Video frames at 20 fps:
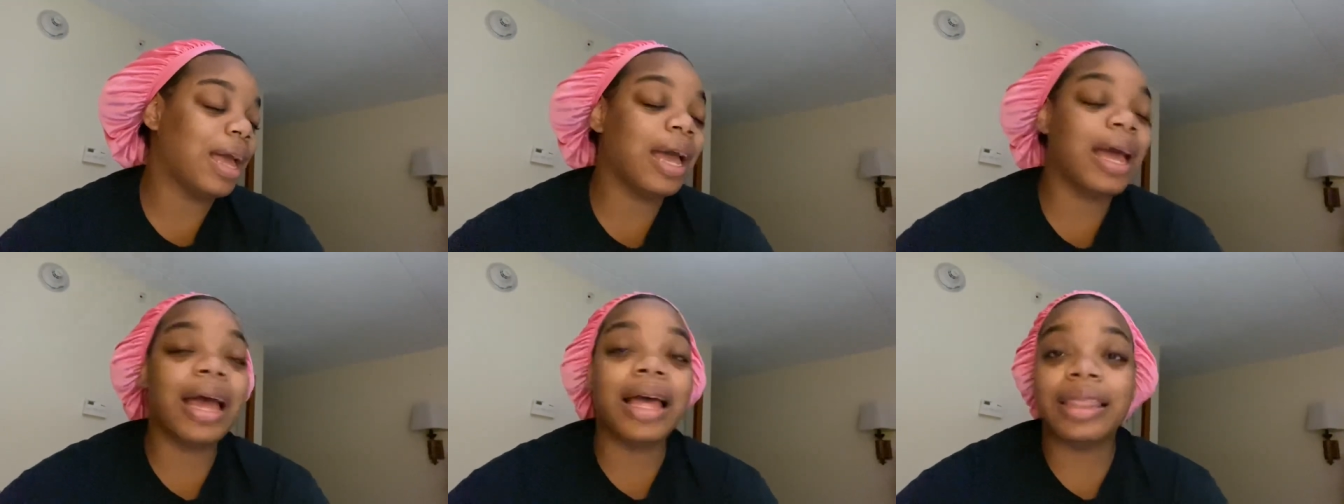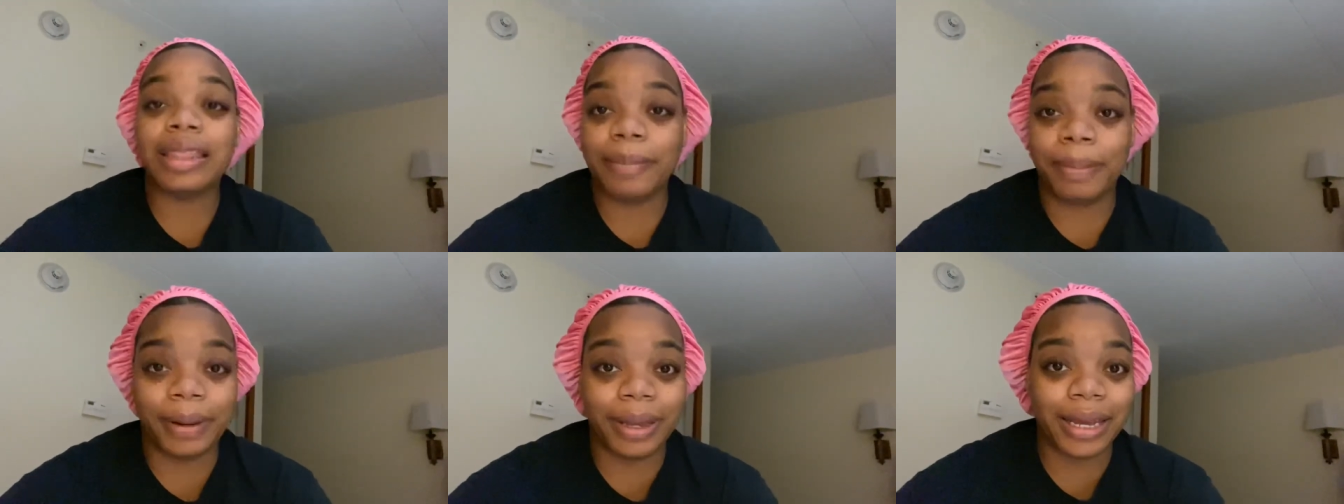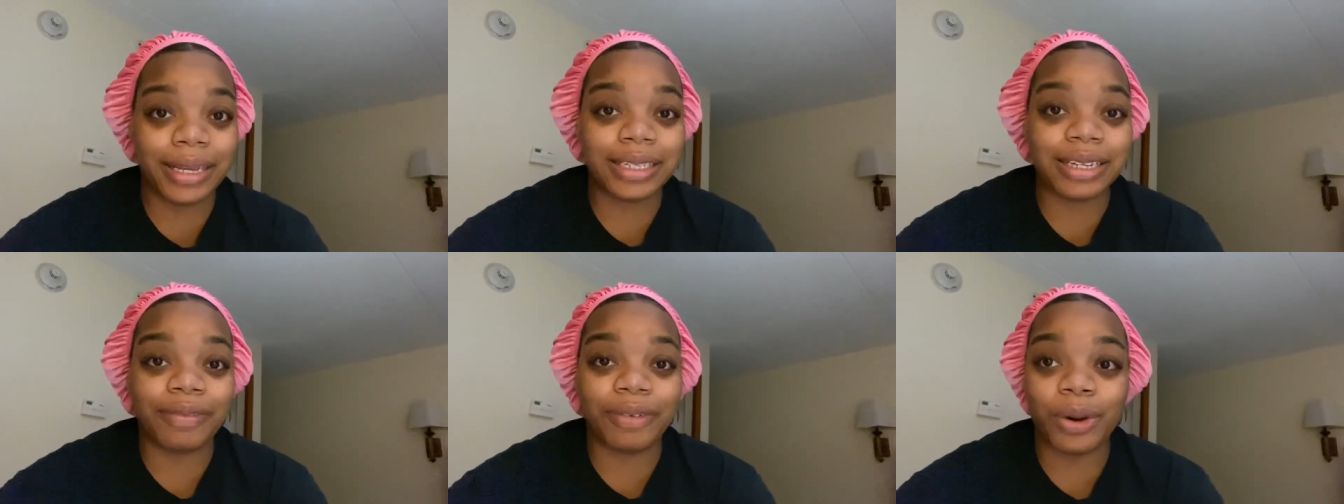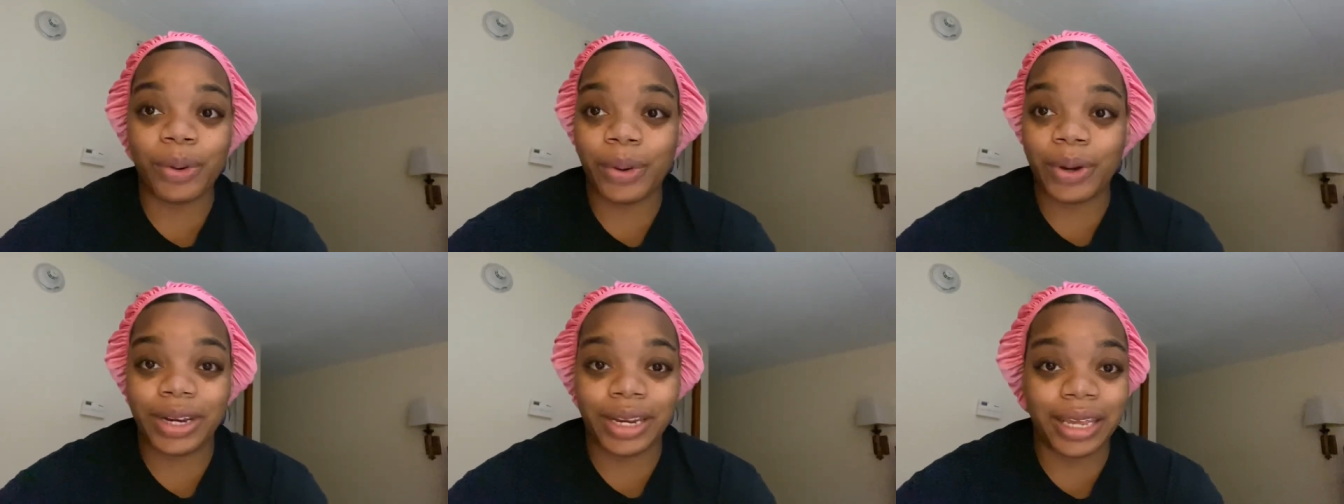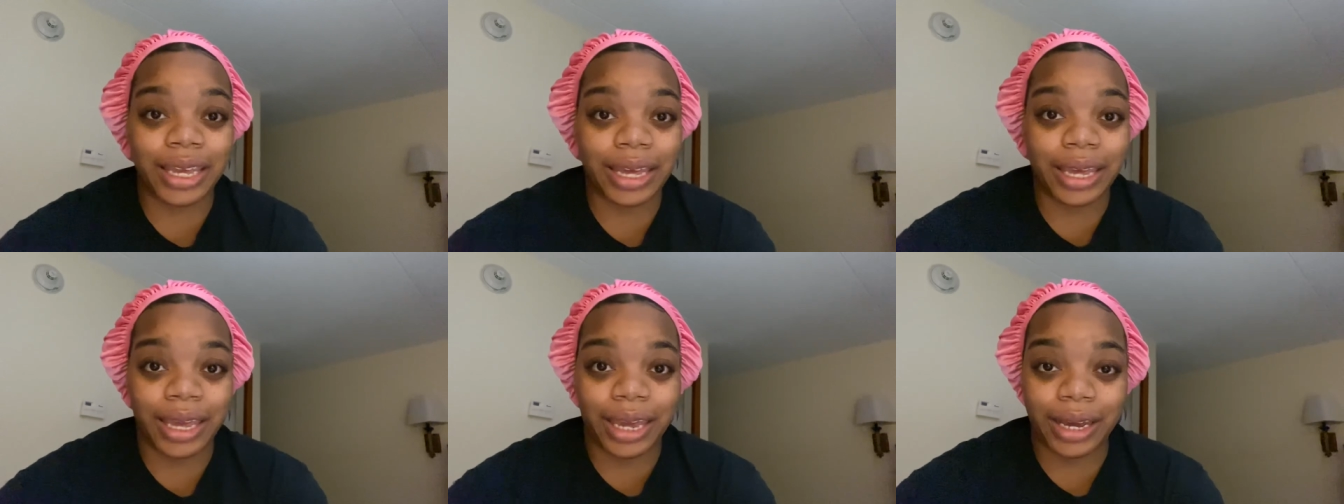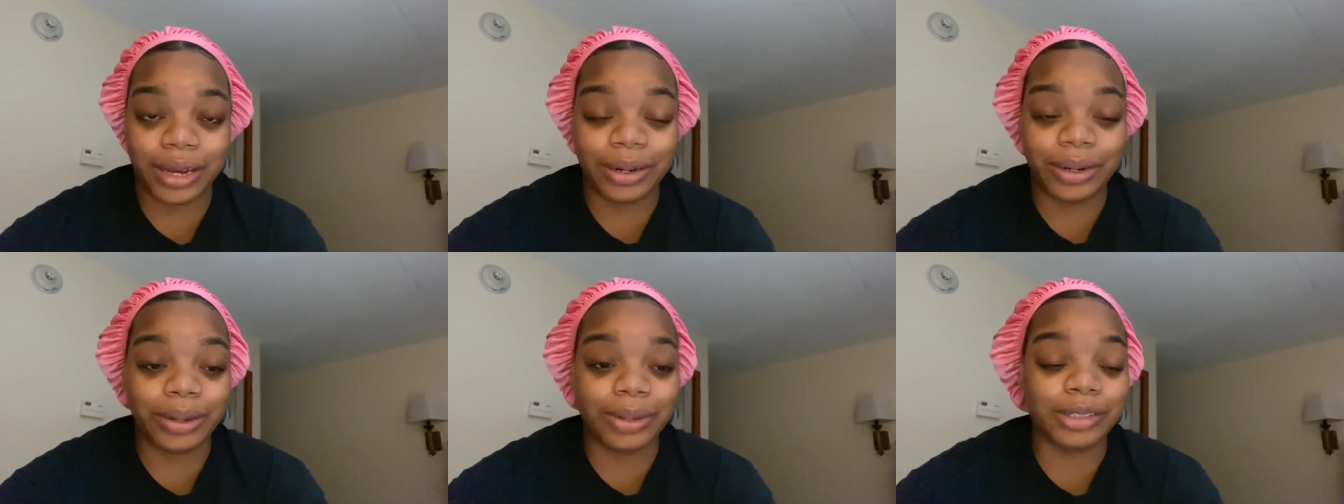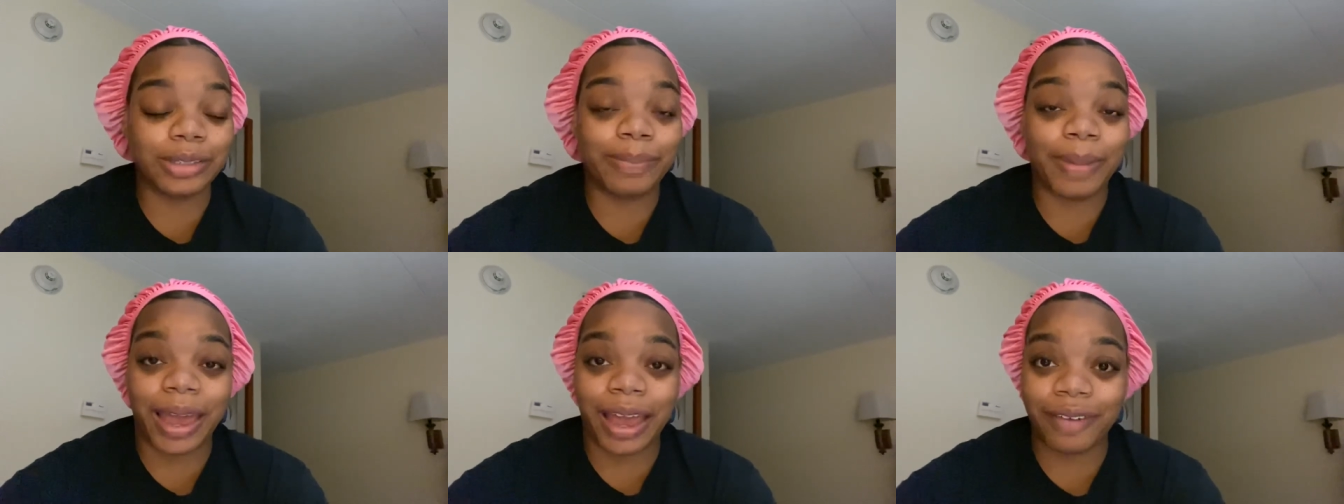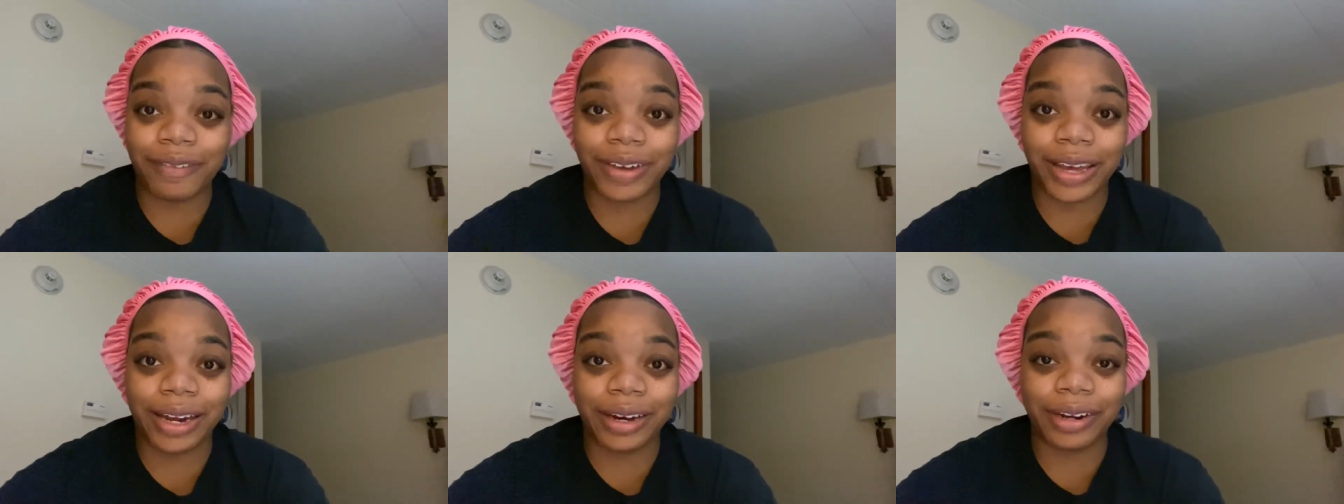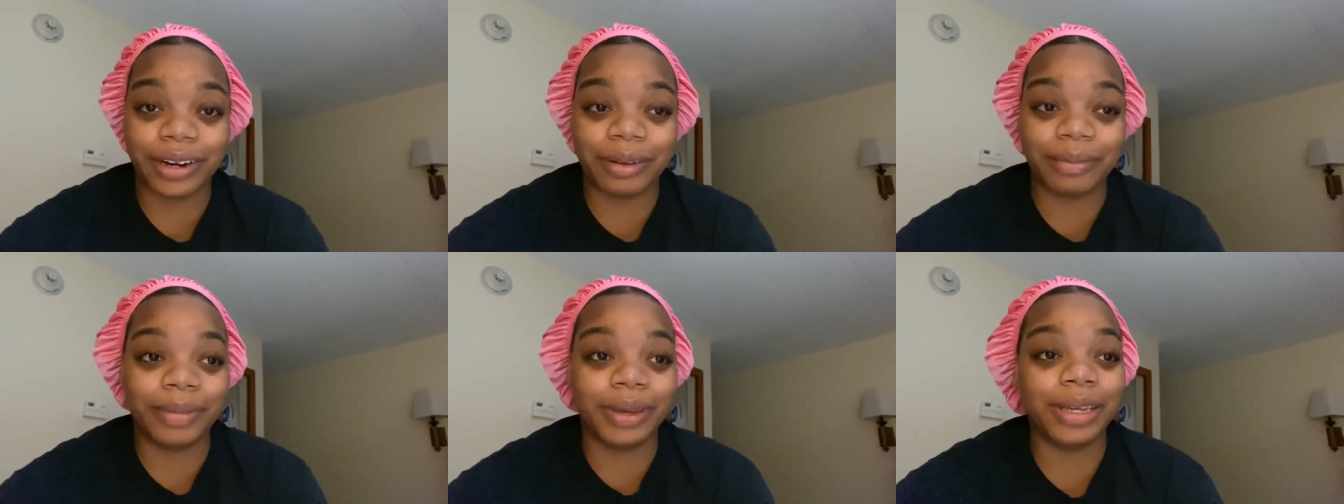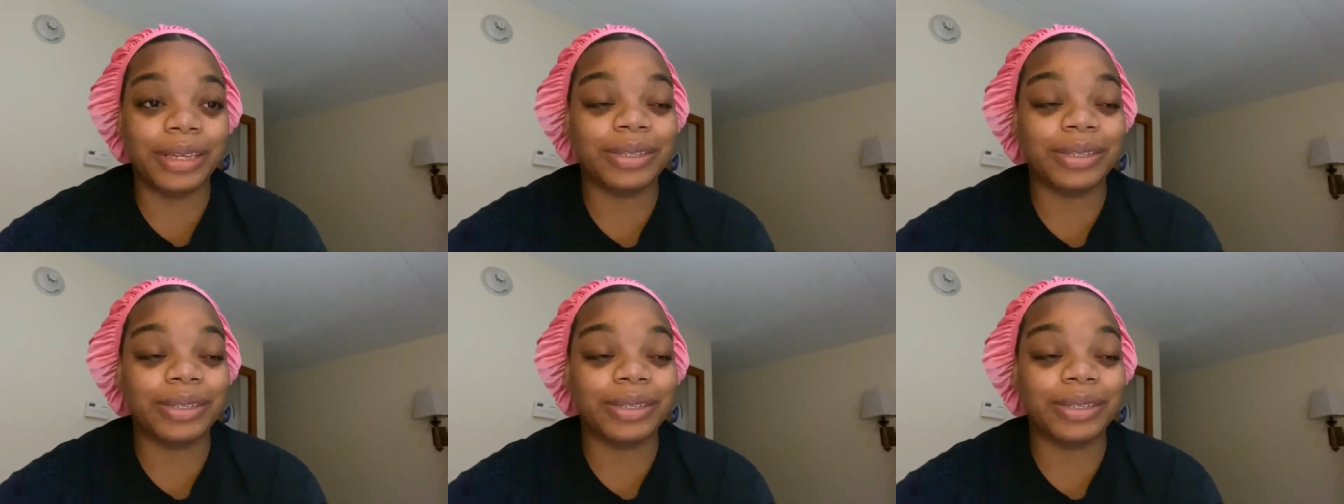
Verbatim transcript: the plans of going to get candles backfired on me.